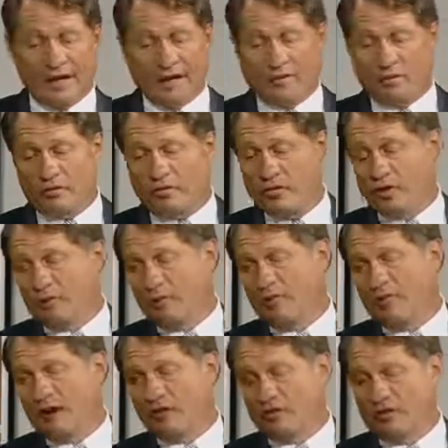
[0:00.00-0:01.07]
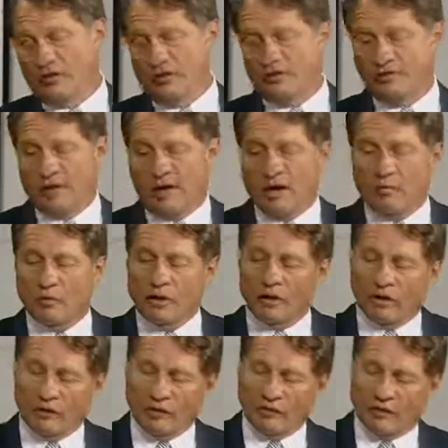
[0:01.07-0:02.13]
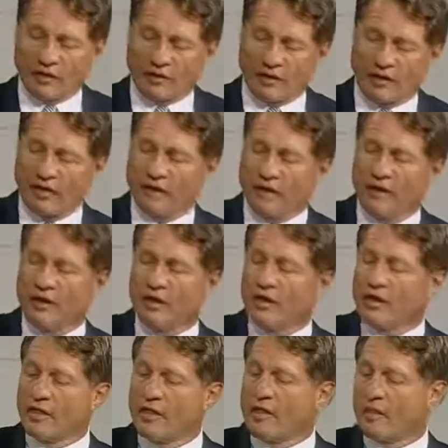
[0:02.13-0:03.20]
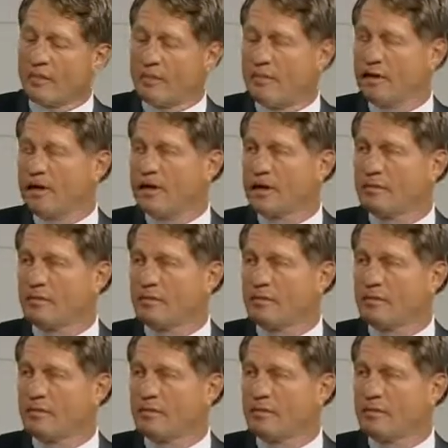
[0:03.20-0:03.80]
in pursuit of perfection. Moringa Oleifera, the peak